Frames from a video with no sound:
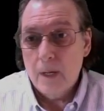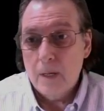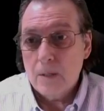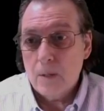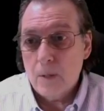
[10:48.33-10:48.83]

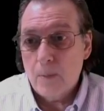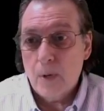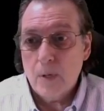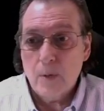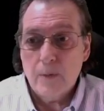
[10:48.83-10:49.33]
So the
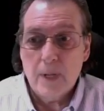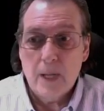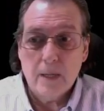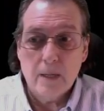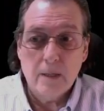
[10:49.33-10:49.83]
approach we've
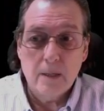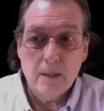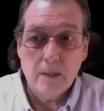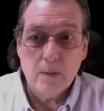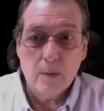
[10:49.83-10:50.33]
taken
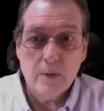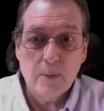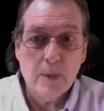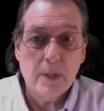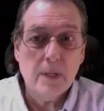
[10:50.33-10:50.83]
is we've
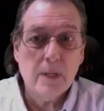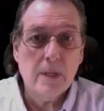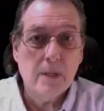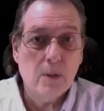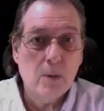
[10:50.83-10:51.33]
split it
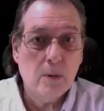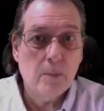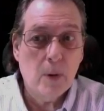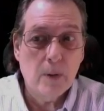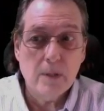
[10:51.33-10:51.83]
into two
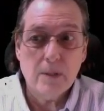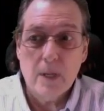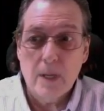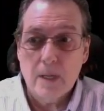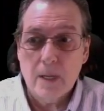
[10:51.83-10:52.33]
components,
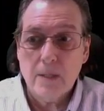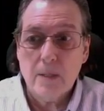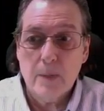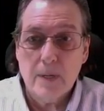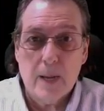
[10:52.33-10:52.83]
a
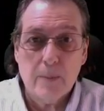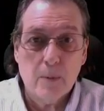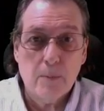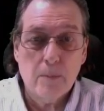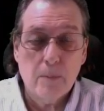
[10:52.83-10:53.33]
custom
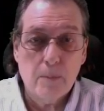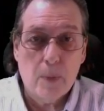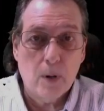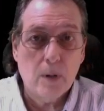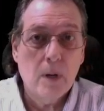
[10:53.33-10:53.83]
adapter
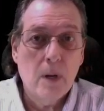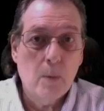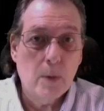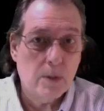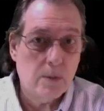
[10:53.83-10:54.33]
part,
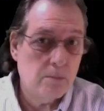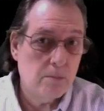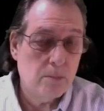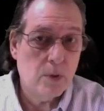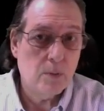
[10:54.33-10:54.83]
which
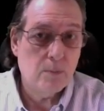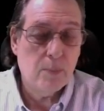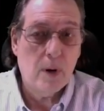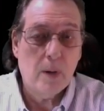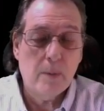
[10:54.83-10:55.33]
should
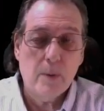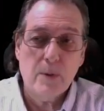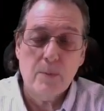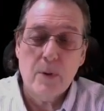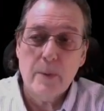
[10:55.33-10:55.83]
probably, we
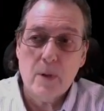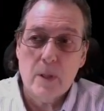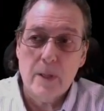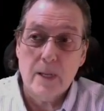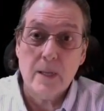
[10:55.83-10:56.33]
should probably
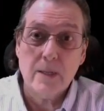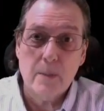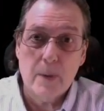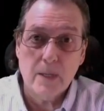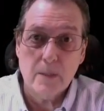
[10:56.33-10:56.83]
call it a
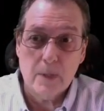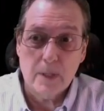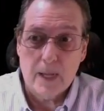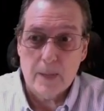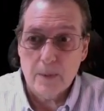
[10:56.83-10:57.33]
customizable
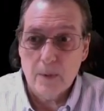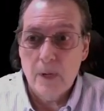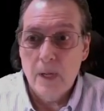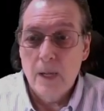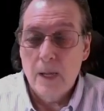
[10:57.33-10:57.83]
adapter,
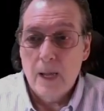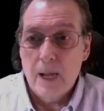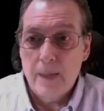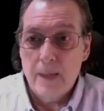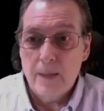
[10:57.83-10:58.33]

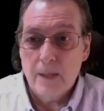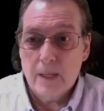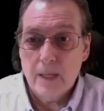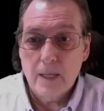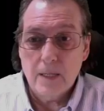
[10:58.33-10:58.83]
and then the
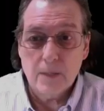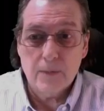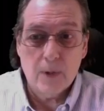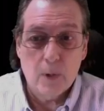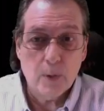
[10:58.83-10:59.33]
Kinesis
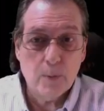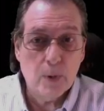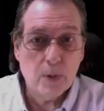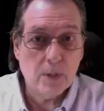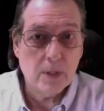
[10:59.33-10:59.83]
flow, which
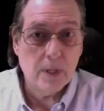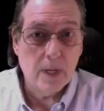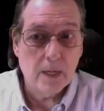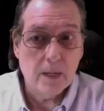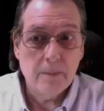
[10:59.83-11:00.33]
pushes the
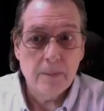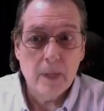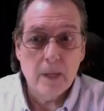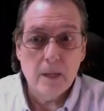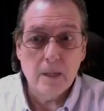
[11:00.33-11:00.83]
data
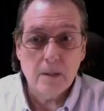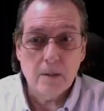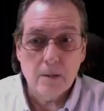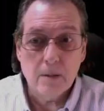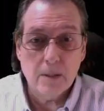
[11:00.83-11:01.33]

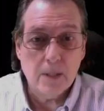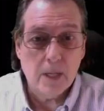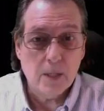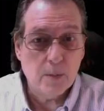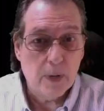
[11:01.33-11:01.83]
into the
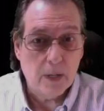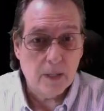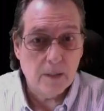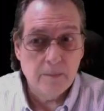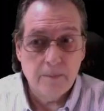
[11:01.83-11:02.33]
staging
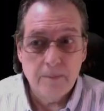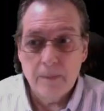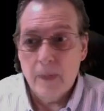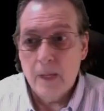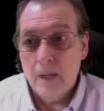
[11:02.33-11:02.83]
bucket.
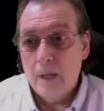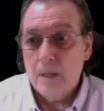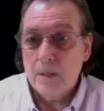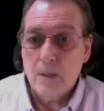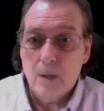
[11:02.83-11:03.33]

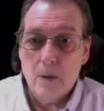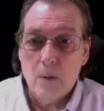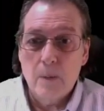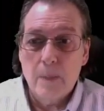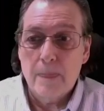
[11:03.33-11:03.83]

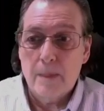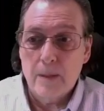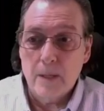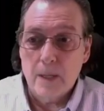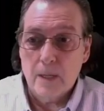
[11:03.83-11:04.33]
So
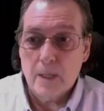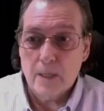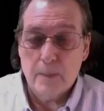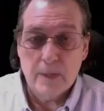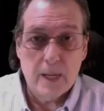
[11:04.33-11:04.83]
the
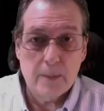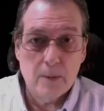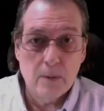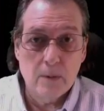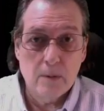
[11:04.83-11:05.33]
custom
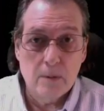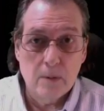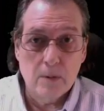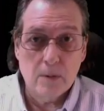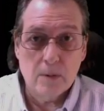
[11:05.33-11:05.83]
adapter,
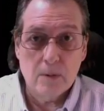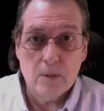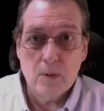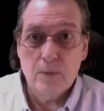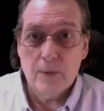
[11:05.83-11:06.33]
there's
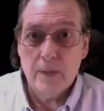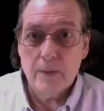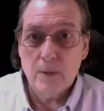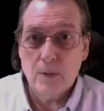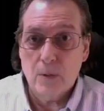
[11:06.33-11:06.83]
two
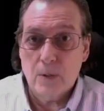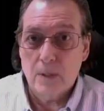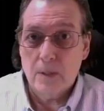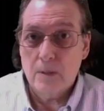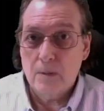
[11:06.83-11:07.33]
flavors. You
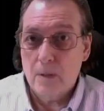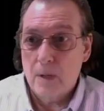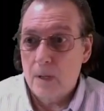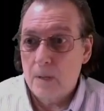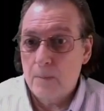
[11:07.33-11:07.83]
can
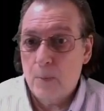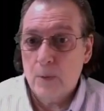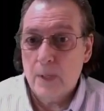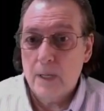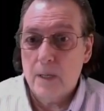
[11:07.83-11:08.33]
pull
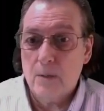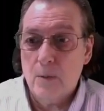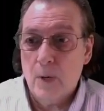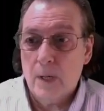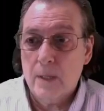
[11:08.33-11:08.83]
data
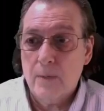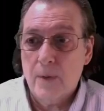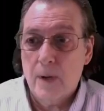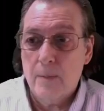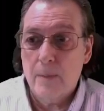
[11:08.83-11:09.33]
directly
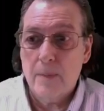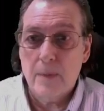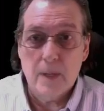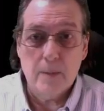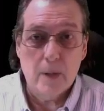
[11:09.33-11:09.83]
from
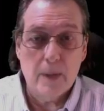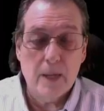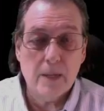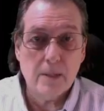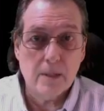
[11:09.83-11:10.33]
the M D M
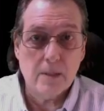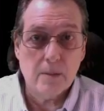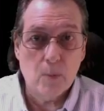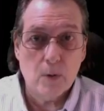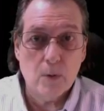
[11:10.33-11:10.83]
S, as
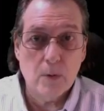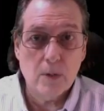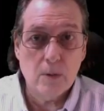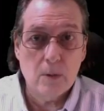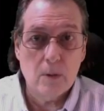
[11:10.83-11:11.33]
more
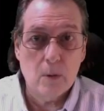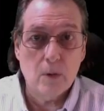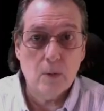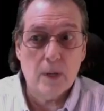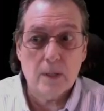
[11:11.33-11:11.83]
traditional, or
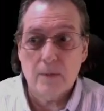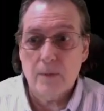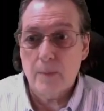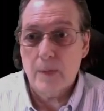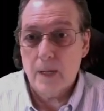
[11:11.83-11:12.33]
directly
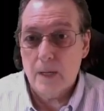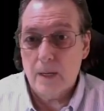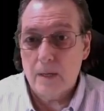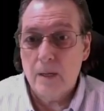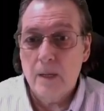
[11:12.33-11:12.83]
from the head
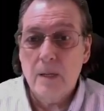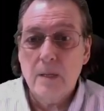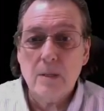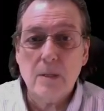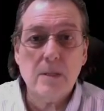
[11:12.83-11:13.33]
end.
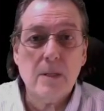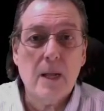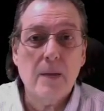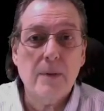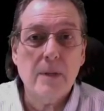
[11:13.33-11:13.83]
Let's
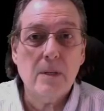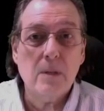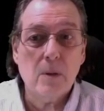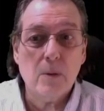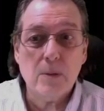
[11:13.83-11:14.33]
dive into
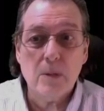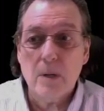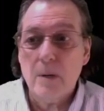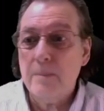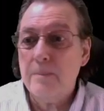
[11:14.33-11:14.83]
those there.